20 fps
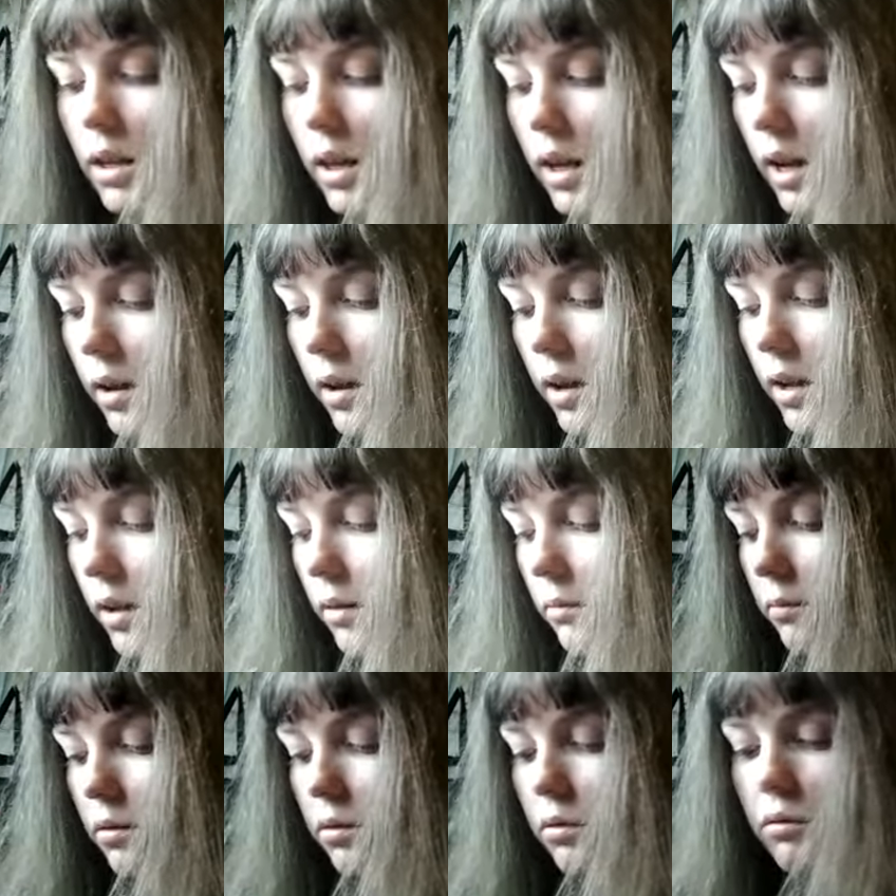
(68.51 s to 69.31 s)
Now, I
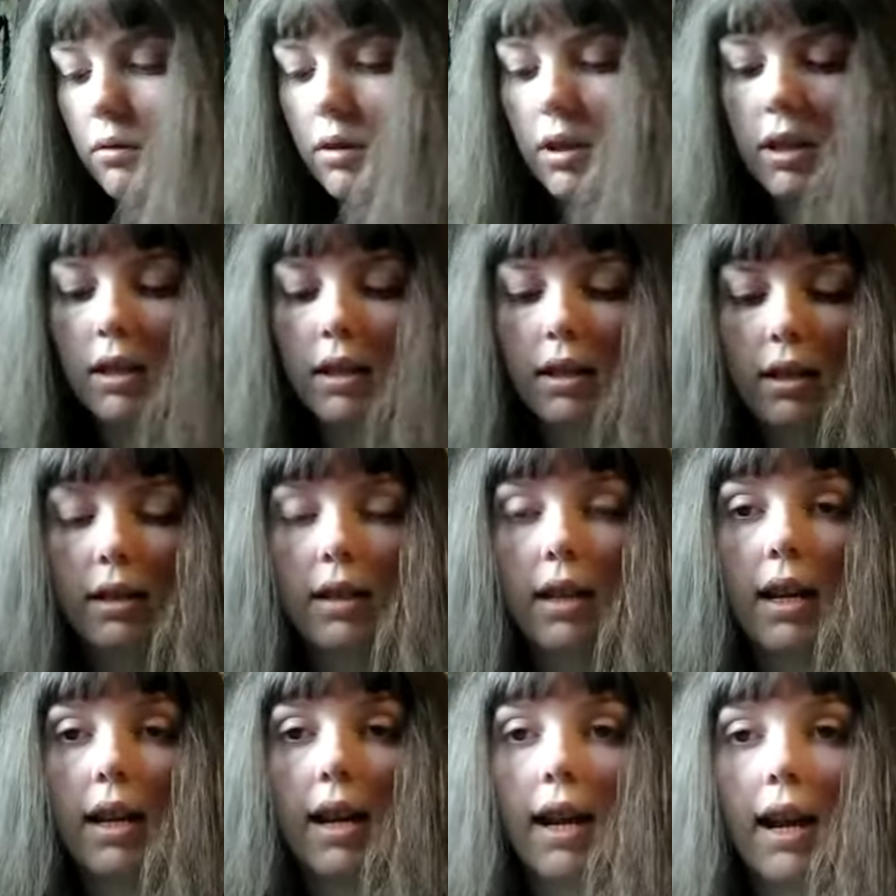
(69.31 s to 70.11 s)
was going to
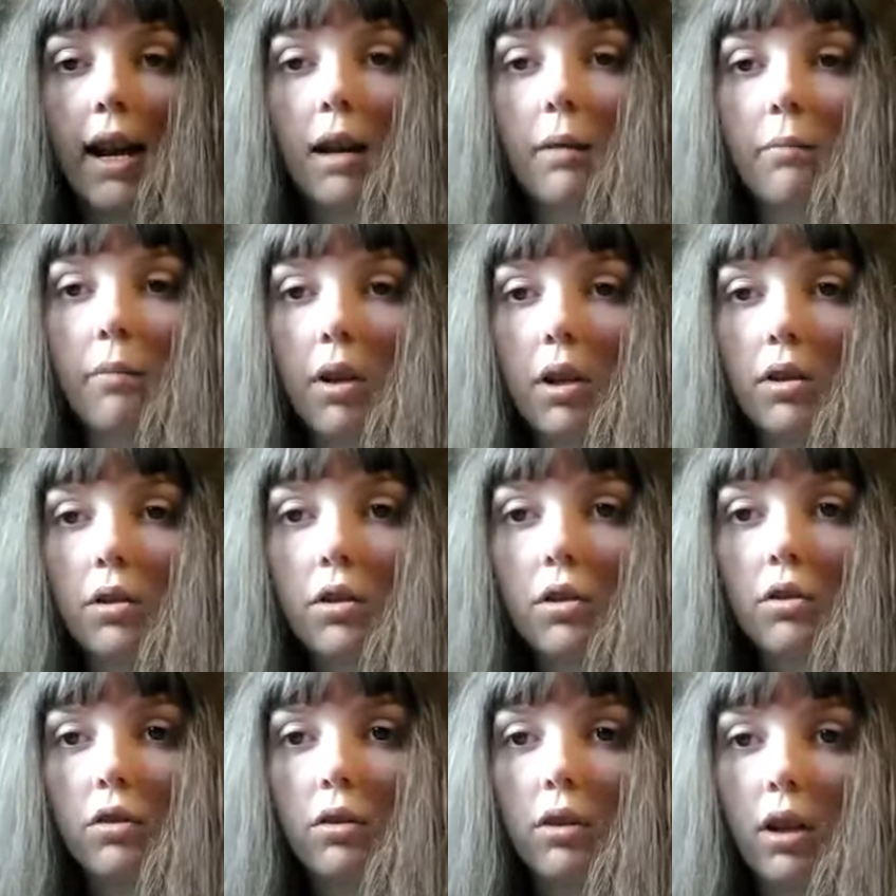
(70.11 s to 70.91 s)
say how
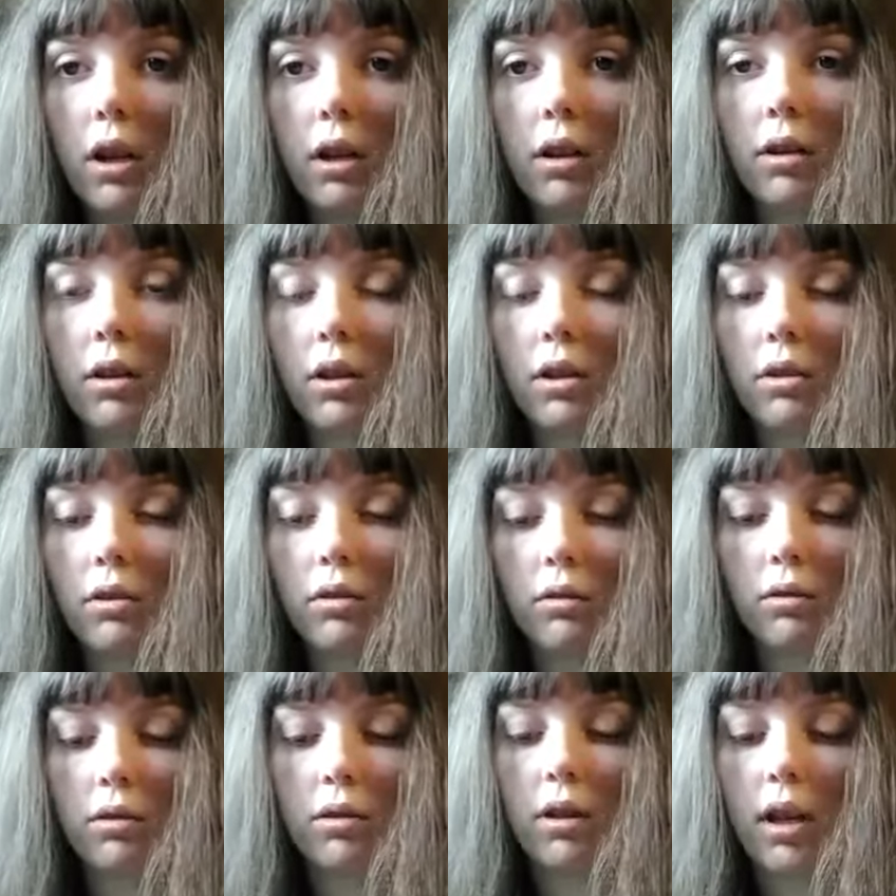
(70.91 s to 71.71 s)
much yarn I
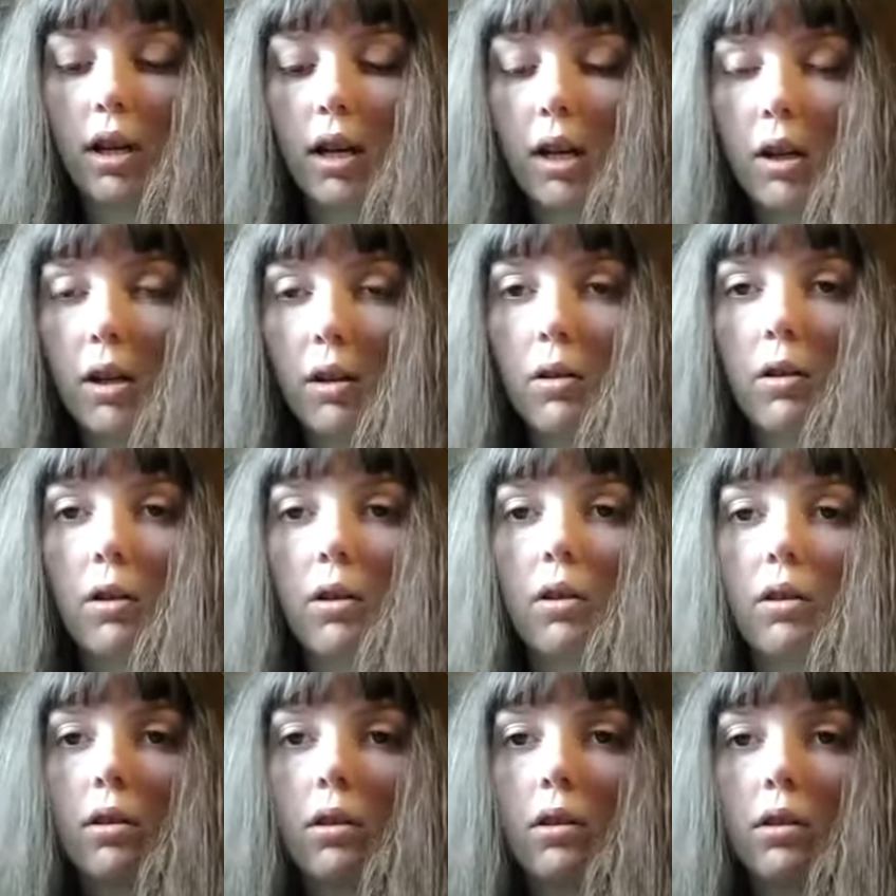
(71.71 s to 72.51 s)
used. I
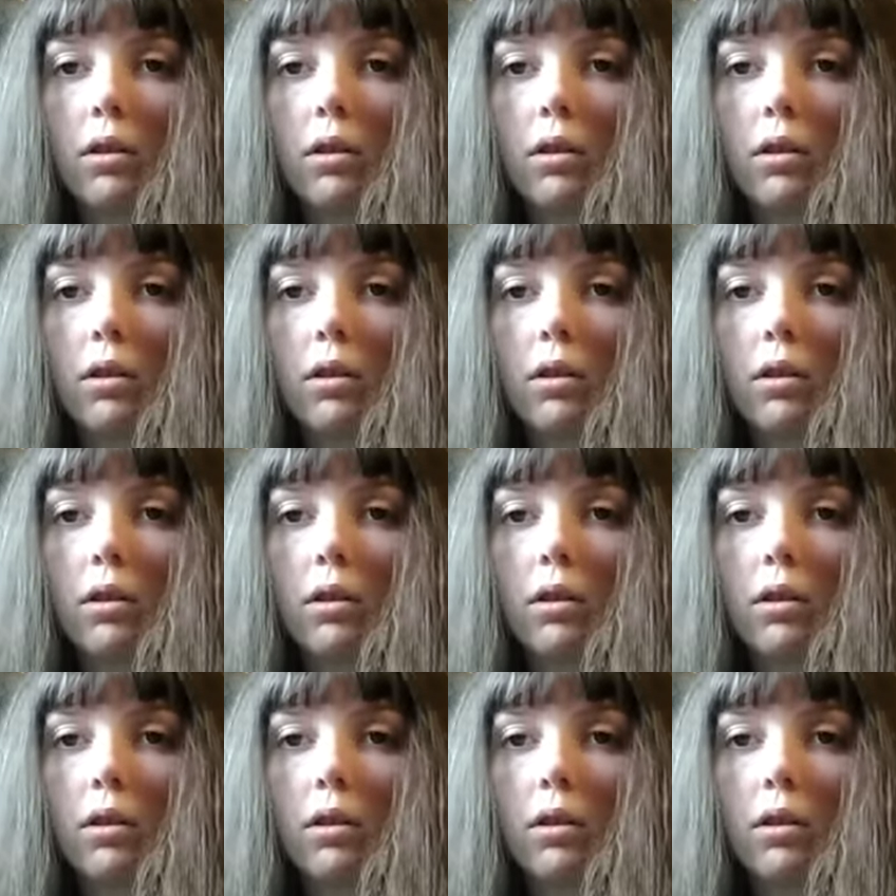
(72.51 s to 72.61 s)
got